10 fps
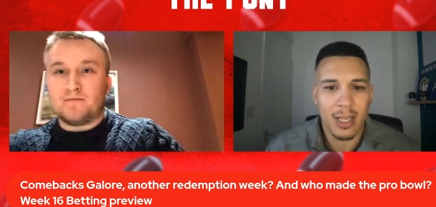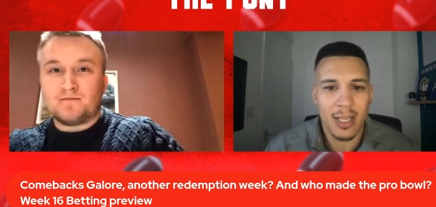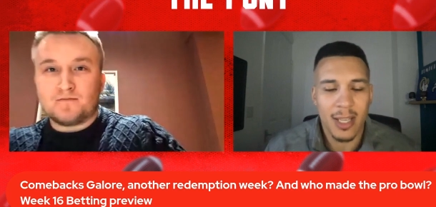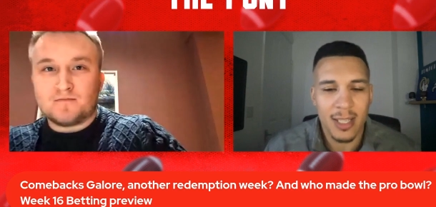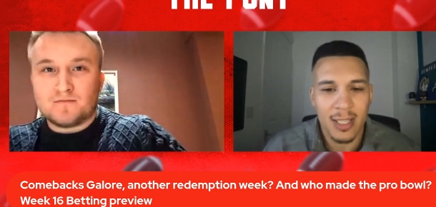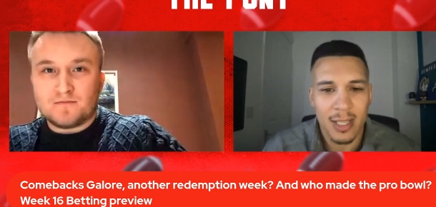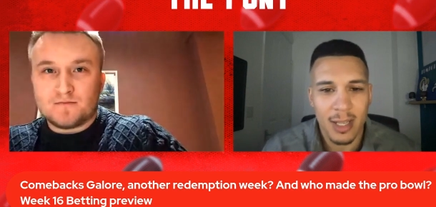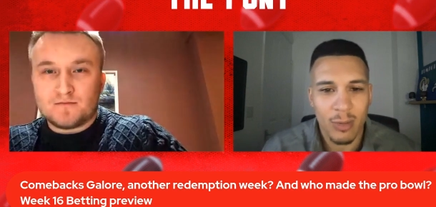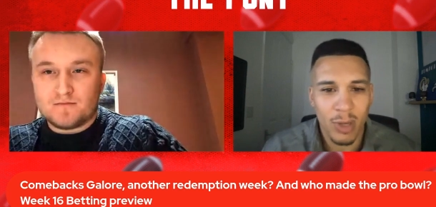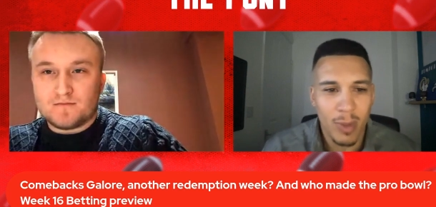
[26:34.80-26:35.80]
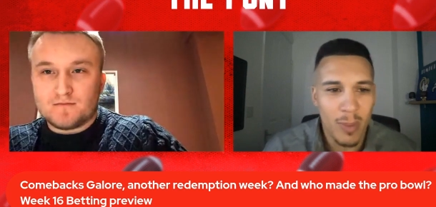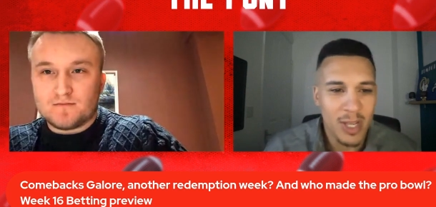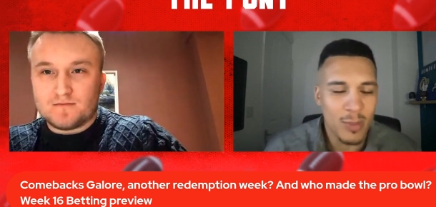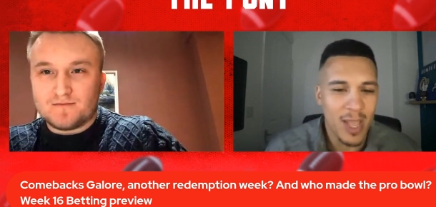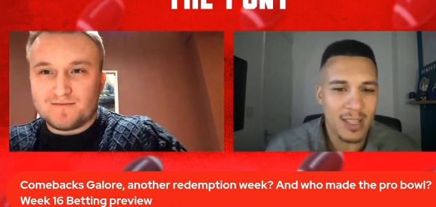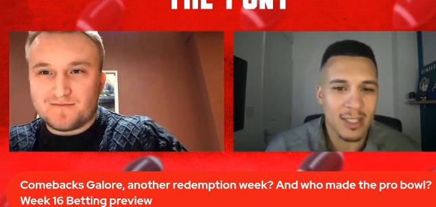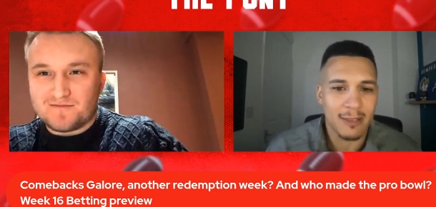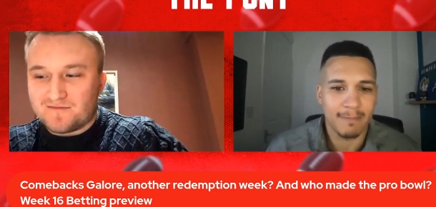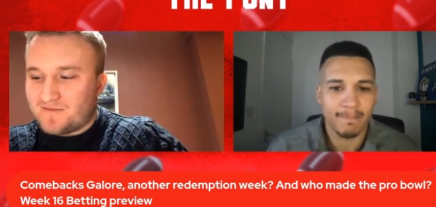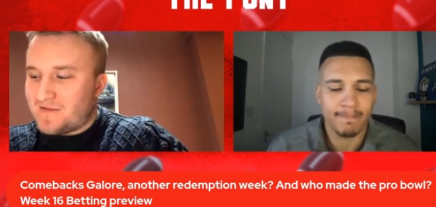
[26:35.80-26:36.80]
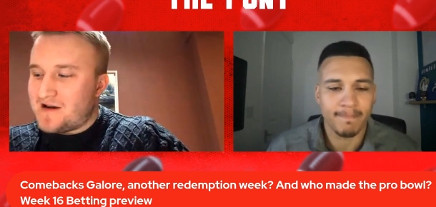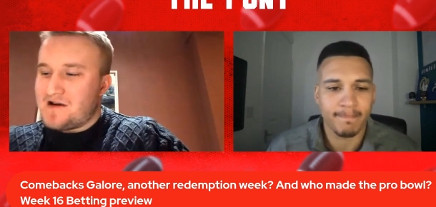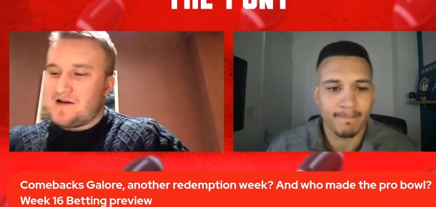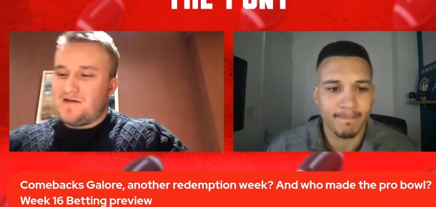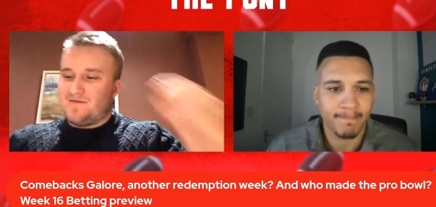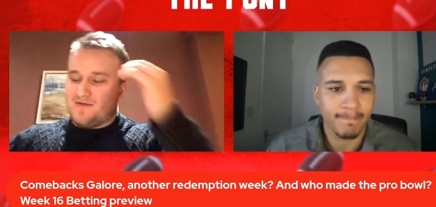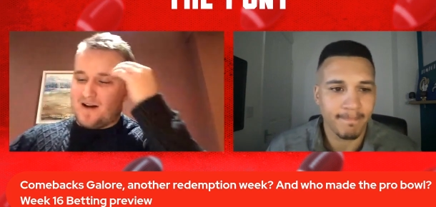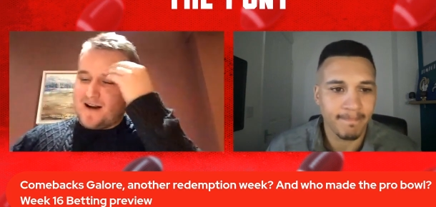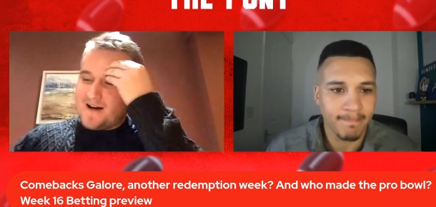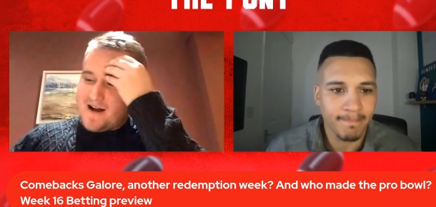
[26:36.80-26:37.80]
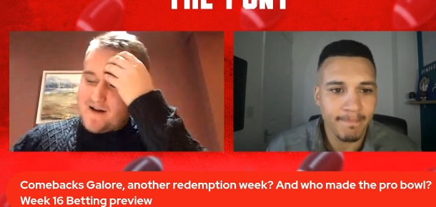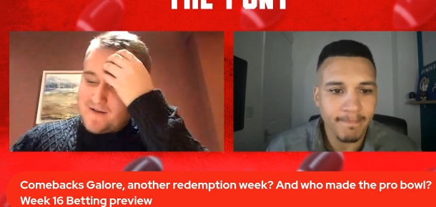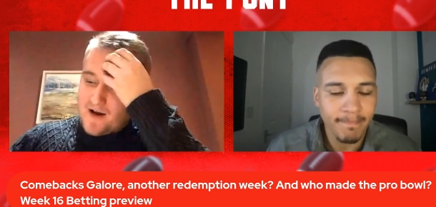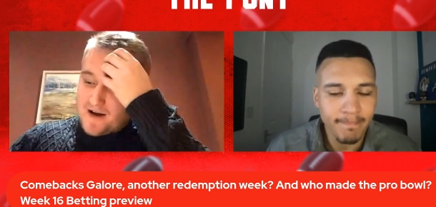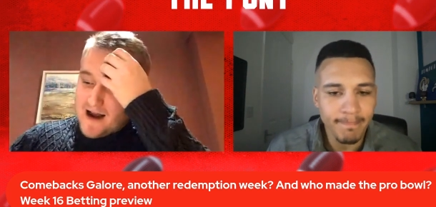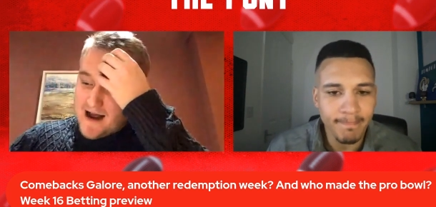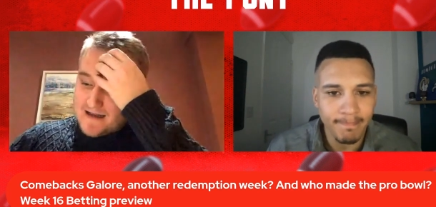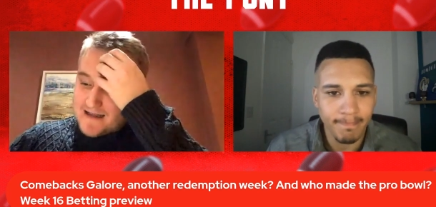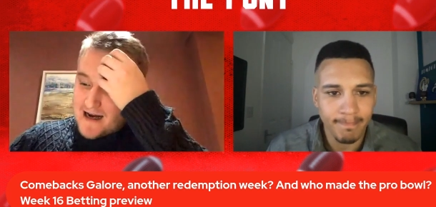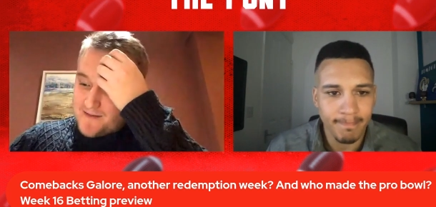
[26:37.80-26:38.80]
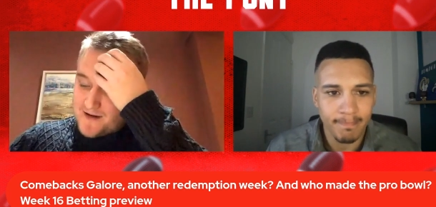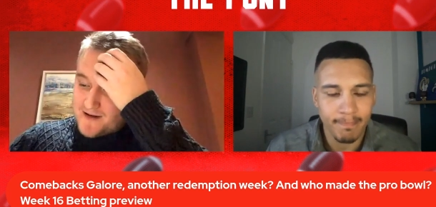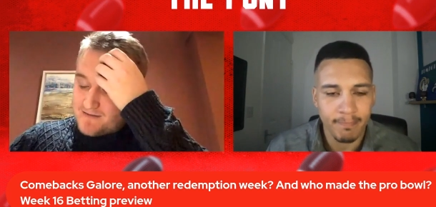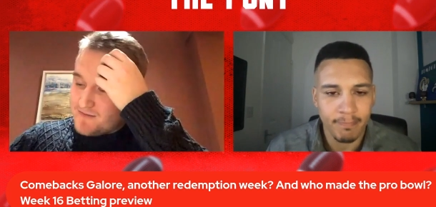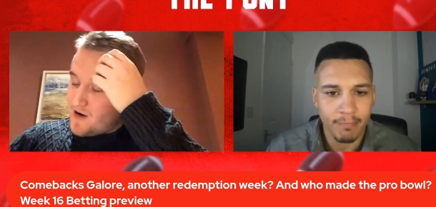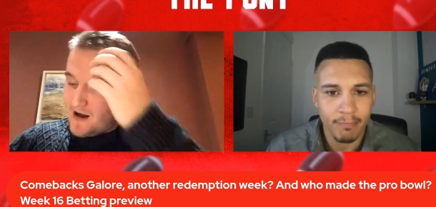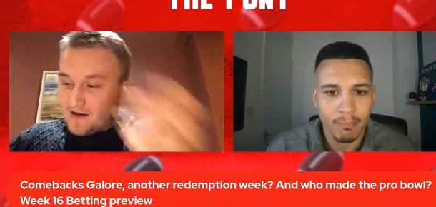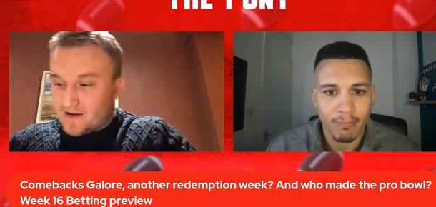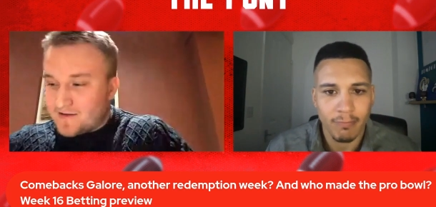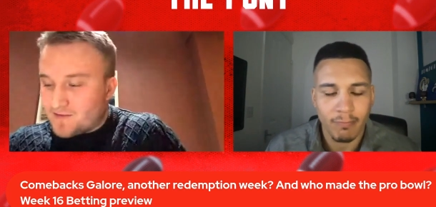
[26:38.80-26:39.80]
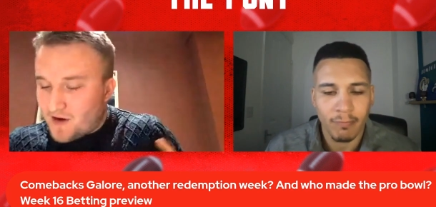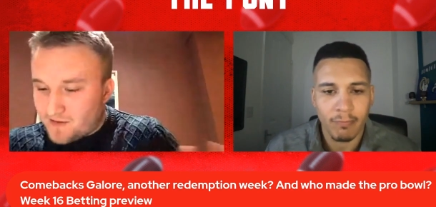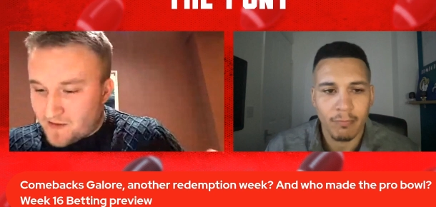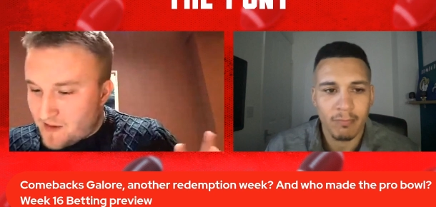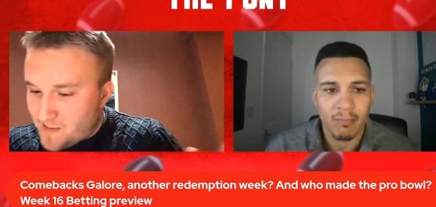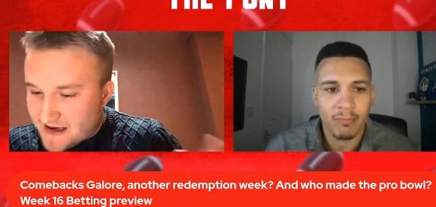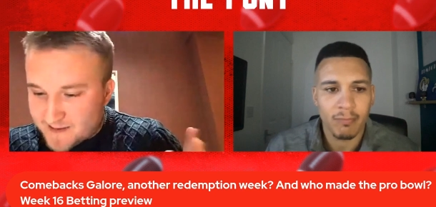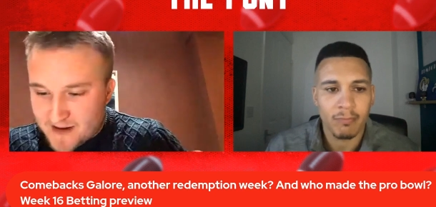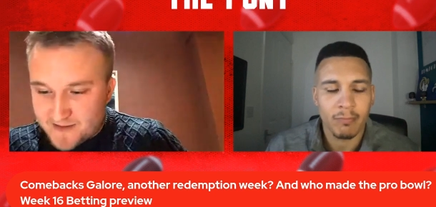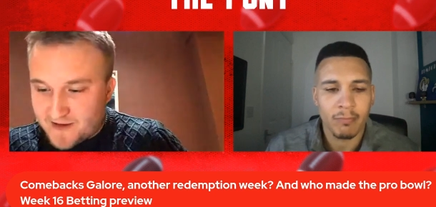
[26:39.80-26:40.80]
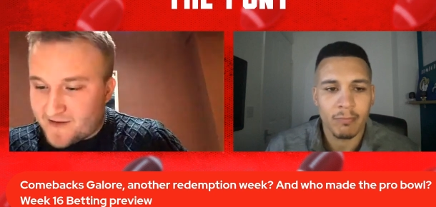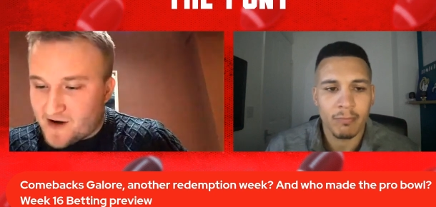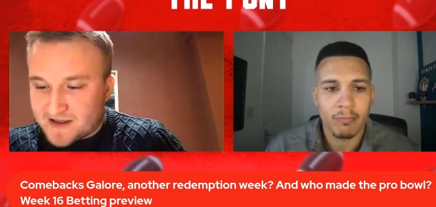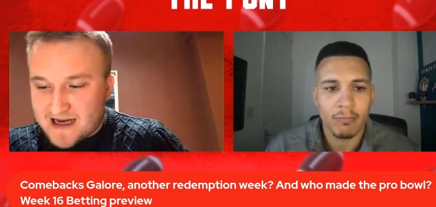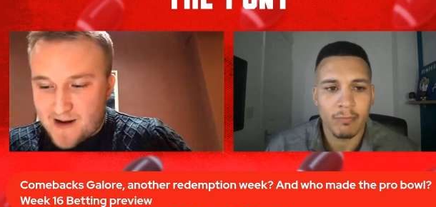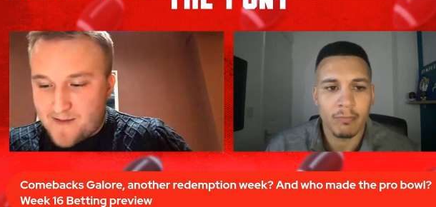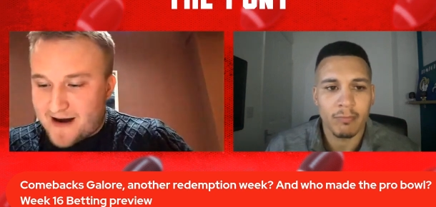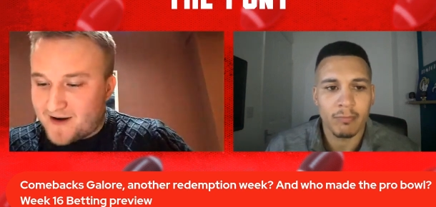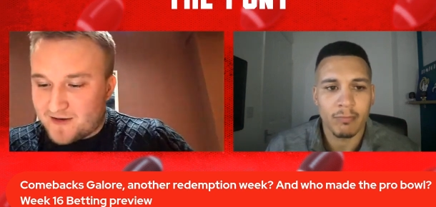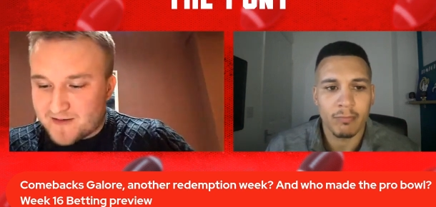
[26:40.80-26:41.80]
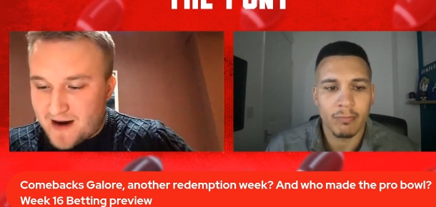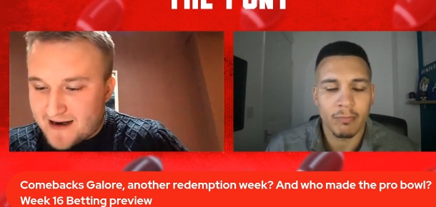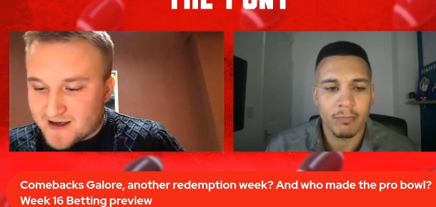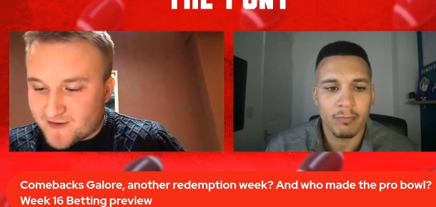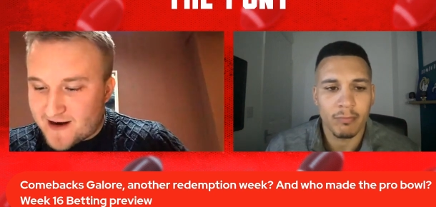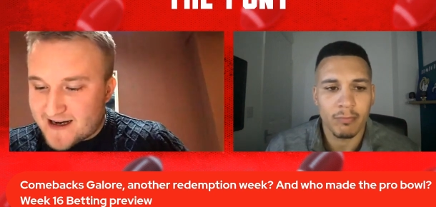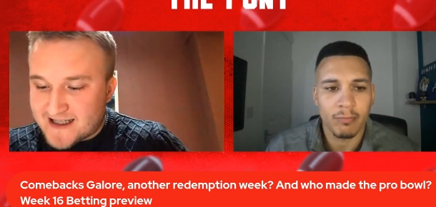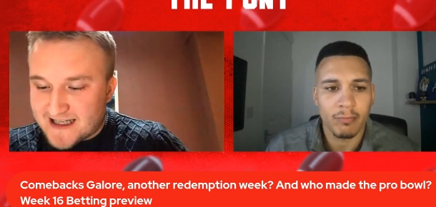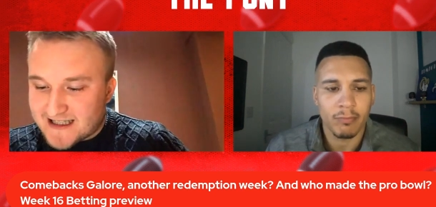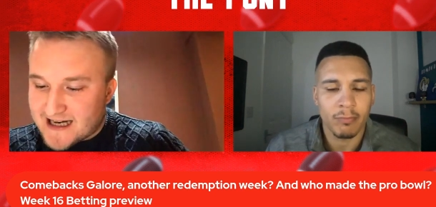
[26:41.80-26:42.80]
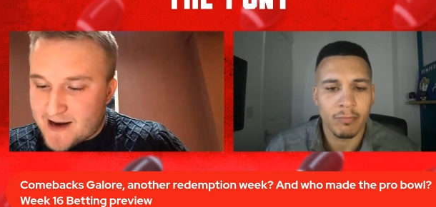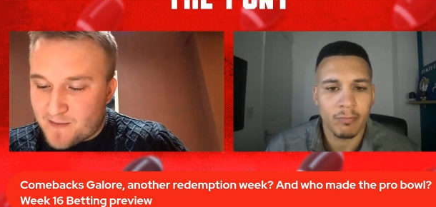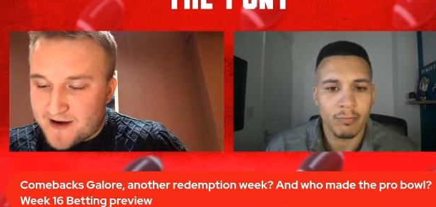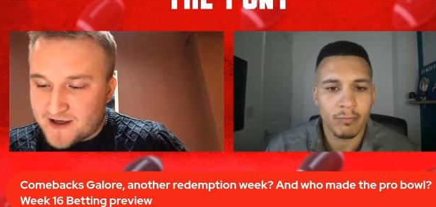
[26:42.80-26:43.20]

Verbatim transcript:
Speaker 1: as uh, one of my best bets.
Speaker 2: Brilliant. I've got yeah, same as well. Not one of my best bet, but you've got to take Bengals minus three, a six-game winning